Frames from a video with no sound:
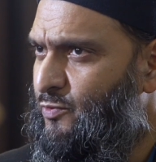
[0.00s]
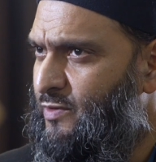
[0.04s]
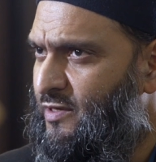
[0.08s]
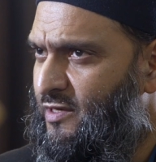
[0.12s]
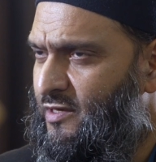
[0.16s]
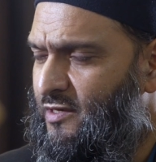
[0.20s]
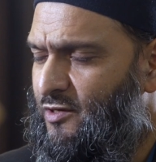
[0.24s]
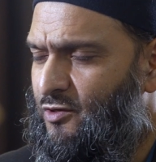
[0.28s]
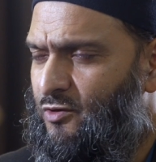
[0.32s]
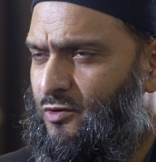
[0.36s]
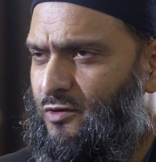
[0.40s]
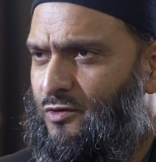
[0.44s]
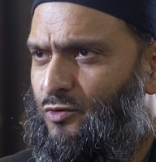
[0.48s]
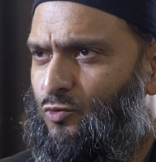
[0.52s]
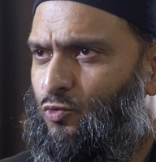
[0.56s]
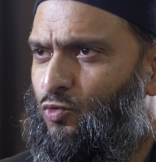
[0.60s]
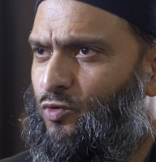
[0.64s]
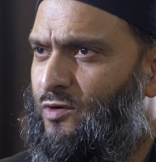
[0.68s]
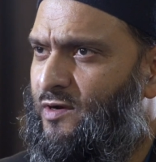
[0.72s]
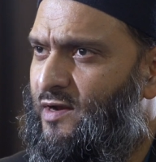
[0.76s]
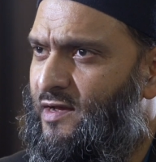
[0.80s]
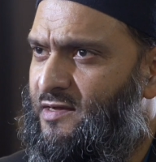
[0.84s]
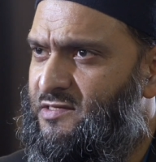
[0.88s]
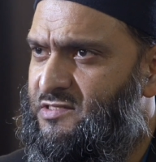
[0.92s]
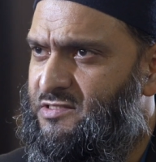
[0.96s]
We
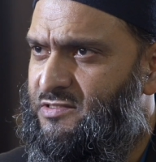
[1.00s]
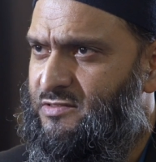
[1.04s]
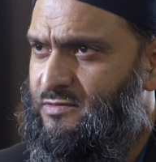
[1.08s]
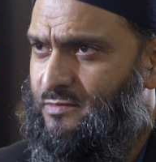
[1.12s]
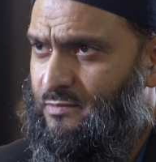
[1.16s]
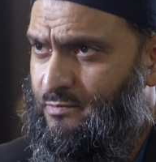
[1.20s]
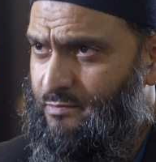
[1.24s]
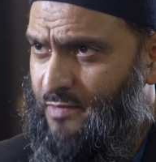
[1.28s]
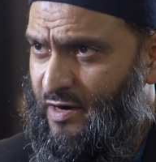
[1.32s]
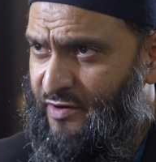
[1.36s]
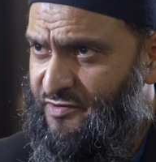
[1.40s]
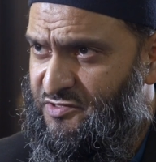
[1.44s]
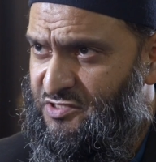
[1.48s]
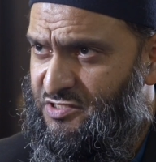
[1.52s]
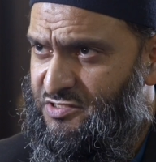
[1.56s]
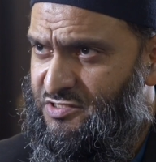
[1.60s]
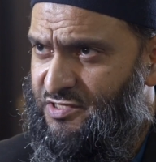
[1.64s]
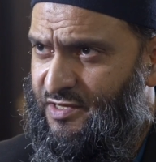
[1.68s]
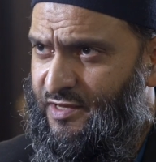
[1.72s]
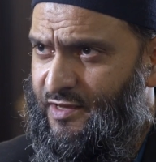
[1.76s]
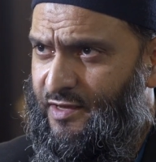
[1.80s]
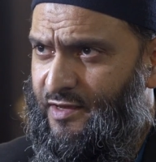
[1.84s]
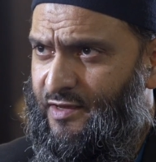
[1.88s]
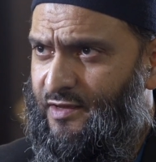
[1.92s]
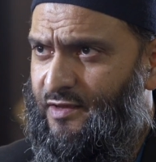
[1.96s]
organize marriages
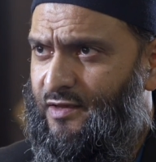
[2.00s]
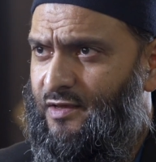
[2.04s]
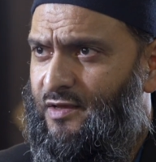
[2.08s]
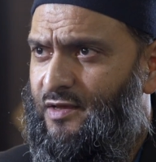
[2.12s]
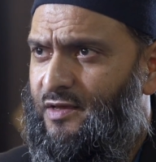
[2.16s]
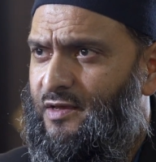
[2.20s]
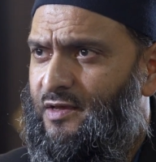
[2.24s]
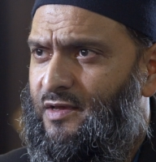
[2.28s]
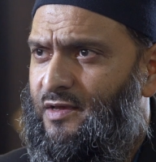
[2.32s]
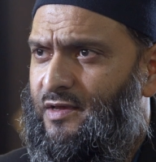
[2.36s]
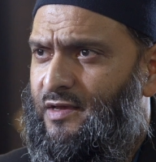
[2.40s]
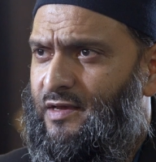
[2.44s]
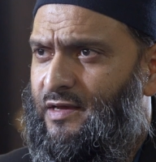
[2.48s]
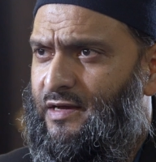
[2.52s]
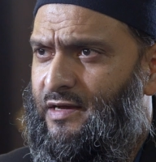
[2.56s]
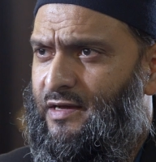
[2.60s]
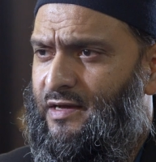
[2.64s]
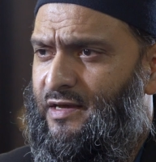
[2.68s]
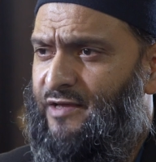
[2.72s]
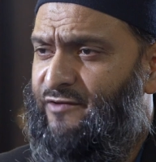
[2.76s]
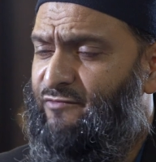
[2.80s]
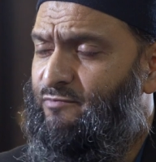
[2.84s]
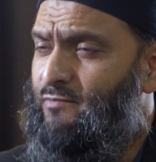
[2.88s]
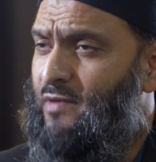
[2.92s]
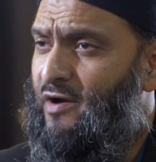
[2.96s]
here.
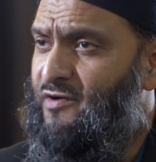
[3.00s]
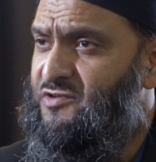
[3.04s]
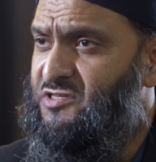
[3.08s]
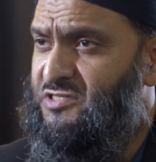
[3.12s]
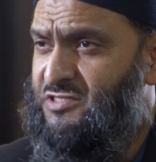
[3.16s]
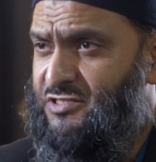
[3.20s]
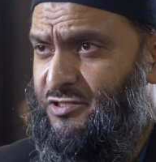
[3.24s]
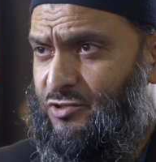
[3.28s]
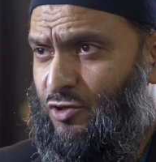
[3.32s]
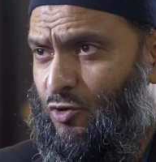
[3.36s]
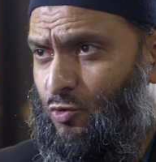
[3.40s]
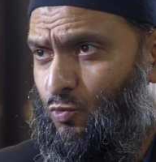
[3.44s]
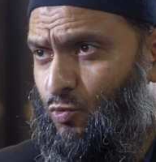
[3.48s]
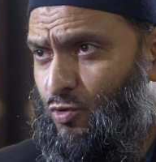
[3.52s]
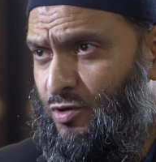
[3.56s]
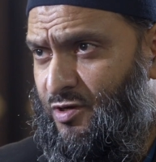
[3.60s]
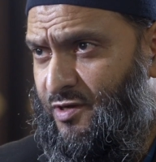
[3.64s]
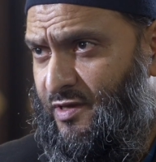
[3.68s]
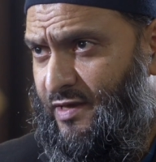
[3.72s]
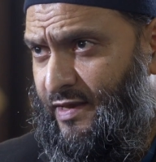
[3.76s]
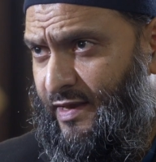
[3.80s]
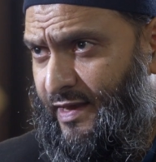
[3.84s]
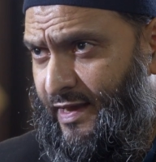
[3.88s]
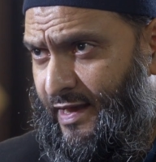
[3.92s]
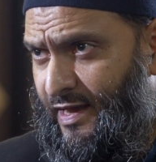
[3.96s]
If marriages are not
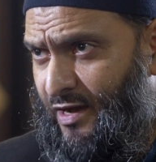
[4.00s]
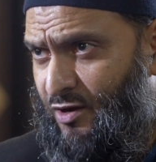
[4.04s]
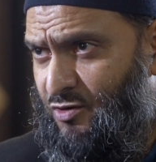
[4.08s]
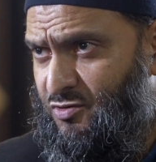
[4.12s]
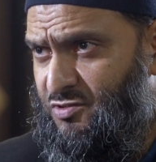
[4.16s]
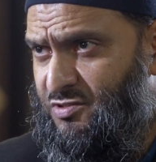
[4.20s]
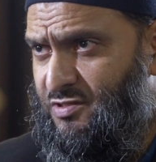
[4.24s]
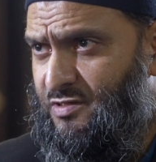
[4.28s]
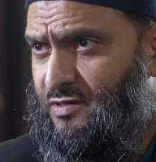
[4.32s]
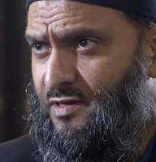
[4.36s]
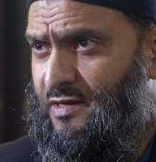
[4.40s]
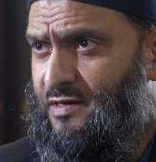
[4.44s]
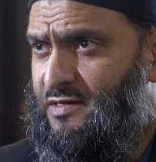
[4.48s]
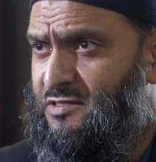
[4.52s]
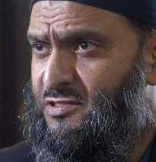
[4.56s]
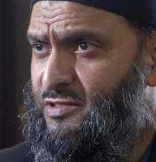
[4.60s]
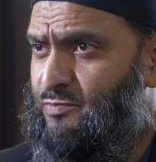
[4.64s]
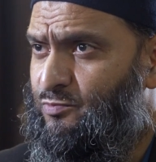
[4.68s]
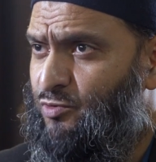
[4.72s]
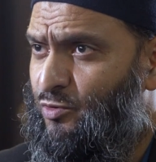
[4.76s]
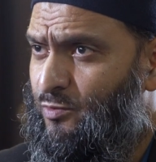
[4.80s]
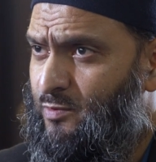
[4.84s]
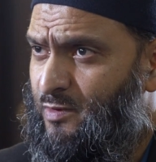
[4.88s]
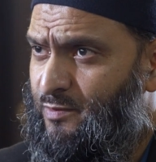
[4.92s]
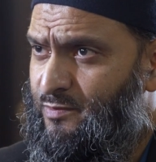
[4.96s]
working out and there's a
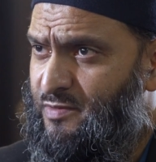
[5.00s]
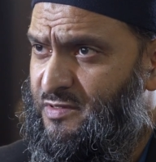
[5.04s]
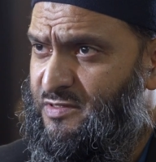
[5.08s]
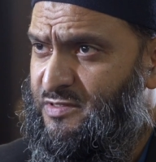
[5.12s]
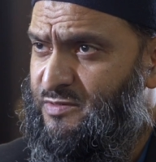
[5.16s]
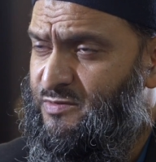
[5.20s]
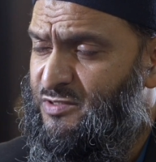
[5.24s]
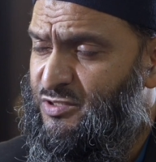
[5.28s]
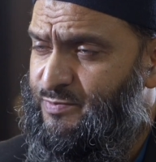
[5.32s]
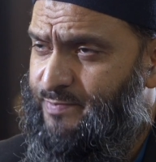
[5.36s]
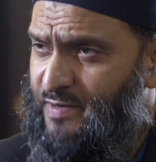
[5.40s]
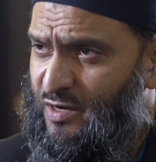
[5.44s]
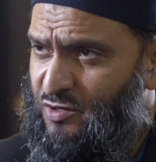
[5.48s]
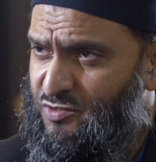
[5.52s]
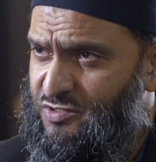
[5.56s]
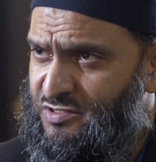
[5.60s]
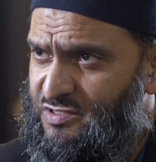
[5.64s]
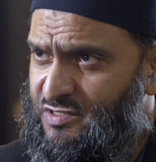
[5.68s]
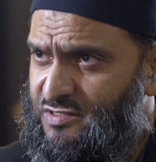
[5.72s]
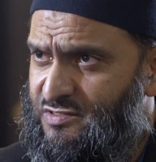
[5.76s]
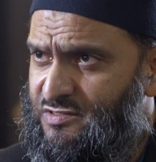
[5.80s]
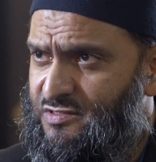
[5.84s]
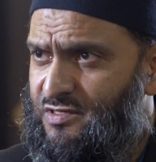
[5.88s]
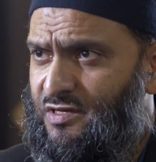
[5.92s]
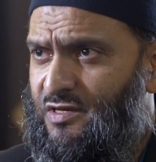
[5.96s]
problem between
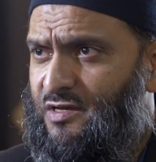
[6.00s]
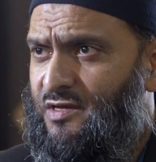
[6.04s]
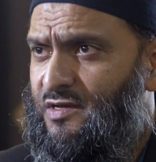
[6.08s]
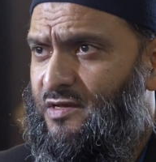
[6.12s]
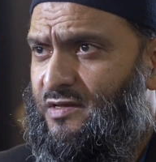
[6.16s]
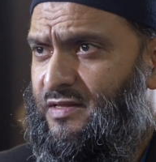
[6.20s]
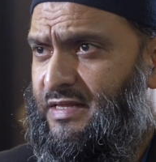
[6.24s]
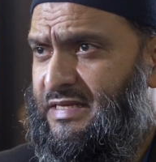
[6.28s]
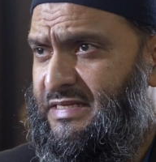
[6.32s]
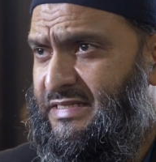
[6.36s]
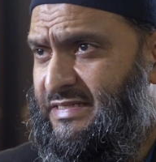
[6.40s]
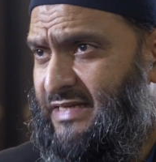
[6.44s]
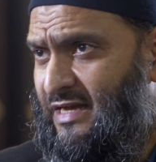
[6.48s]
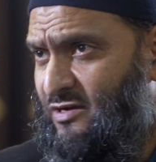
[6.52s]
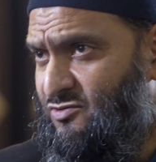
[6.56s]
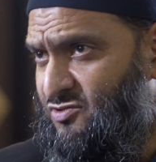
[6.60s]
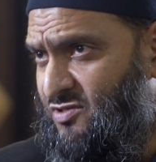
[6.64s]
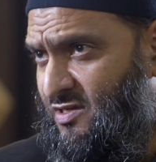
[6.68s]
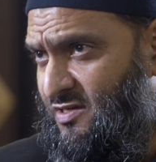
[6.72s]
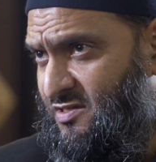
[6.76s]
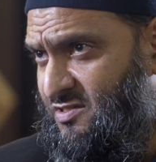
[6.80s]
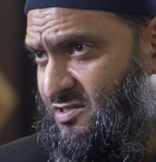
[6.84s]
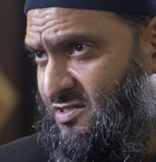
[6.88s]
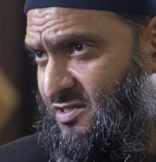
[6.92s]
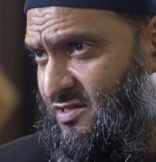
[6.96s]
spouses, there's
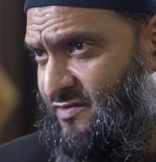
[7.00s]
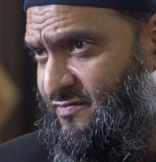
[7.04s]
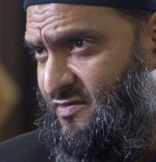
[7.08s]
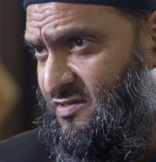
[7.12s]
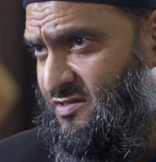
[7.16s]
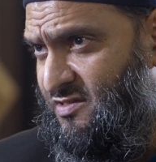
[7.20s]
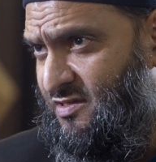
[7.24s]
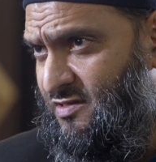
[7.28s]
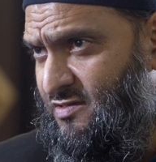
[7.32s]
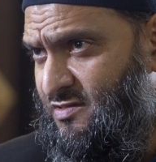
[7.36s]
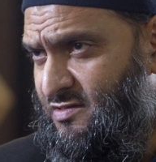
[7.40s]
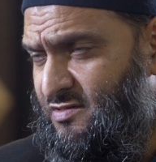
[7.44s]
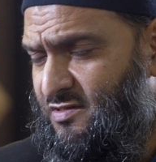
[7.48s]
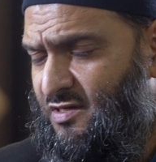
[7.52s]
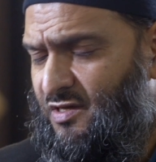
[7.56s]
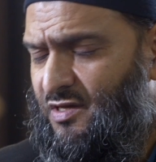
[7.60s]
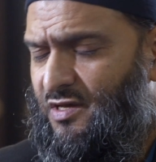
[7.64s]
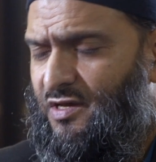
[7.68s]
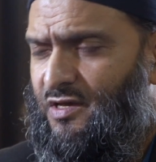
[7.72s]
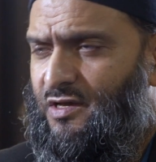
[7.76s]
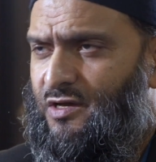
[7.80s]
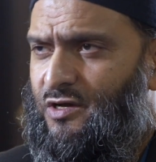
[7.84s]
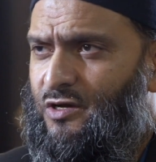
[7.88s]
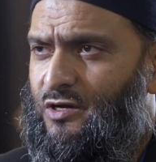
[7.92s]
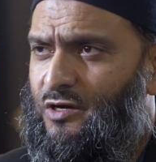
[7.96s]
counseling services.
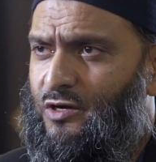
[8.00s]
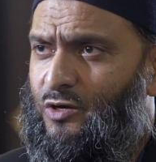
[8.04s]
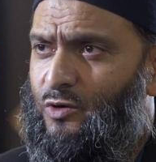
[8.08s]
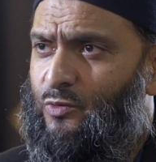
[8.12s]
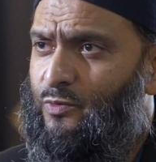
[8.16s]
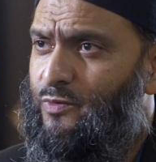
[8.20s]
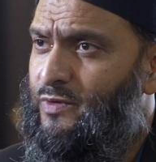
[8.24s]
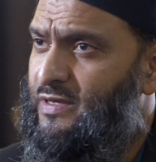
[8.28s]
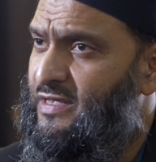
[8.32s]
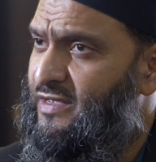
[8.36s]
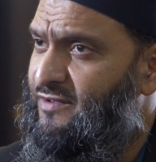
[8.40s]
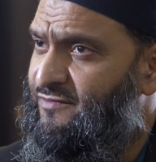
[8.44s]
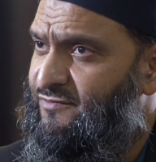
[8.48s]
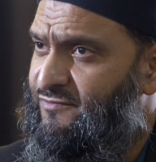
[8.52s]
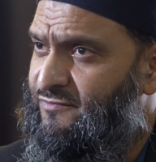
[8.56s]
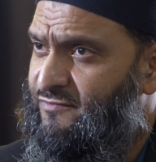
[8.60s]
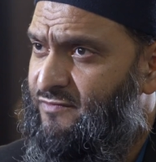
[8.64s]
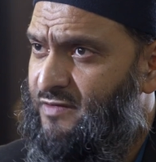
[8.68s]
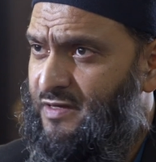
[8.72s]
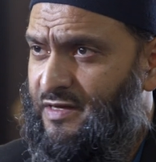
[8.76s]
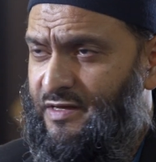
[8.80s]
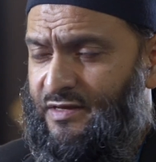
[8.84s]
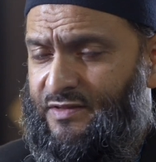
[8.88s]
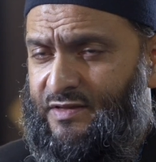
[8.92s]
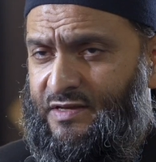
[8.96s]
If
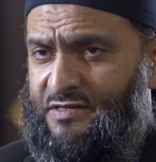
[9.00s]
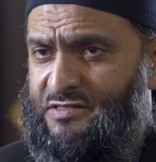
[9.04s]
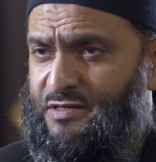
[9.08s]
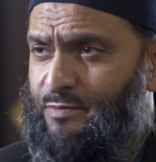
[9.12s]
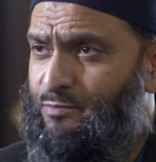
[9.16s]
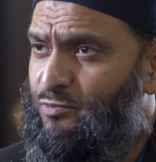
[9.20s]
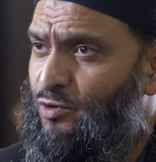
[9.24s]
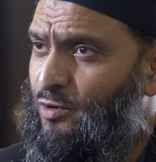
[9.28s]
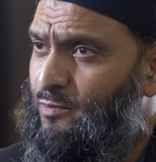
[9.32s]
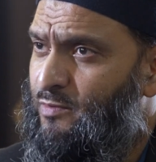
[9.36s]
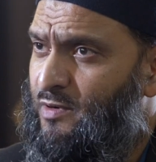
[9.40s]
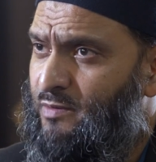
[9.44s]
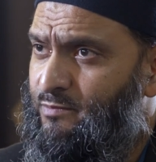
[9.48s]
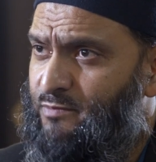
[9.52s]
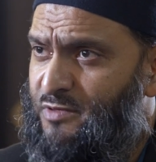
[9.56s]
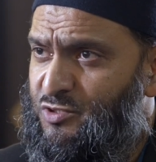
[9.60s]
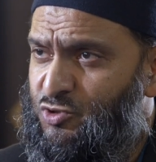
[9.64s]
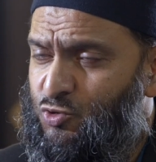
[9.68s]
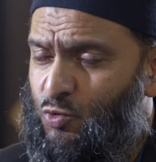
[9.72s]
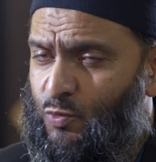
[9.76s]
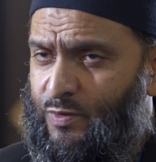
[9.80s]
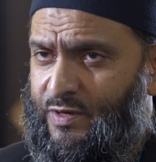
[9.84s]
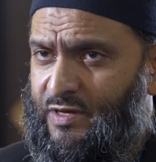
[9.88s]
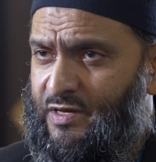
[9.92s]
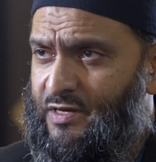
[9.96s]
there's a problem
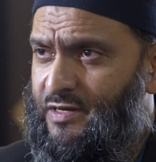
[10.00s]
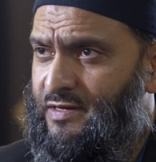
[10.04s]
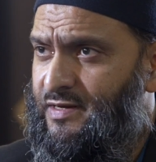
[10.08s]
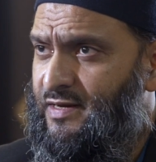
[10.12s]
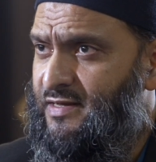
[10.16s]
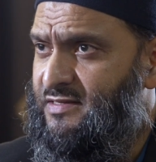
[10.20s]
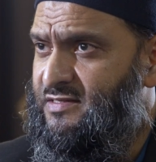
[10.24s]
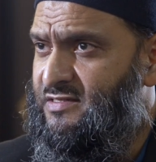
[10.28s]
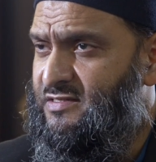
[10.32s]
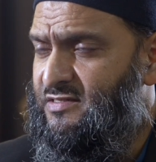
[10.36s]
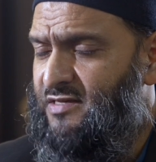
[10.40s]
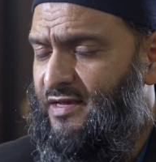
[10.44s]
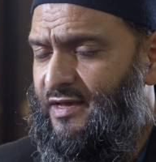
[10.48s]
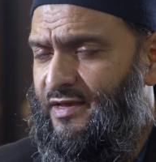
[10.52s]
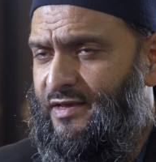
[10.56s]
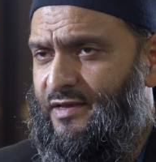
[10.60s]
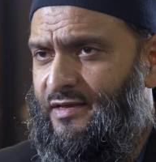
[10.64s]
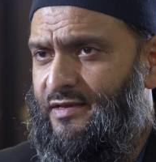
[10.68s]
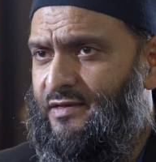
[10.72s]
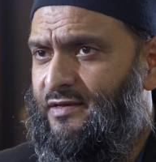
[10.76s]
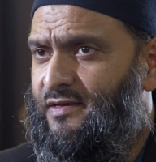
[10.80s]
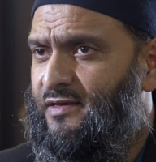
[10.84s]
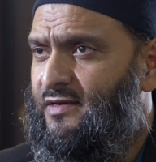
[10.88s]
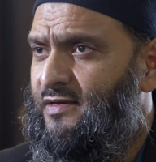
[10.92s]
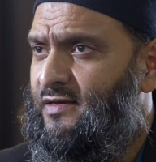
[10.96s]
between, let's
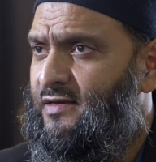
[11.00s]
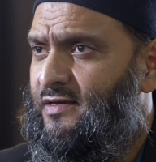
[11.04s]
say,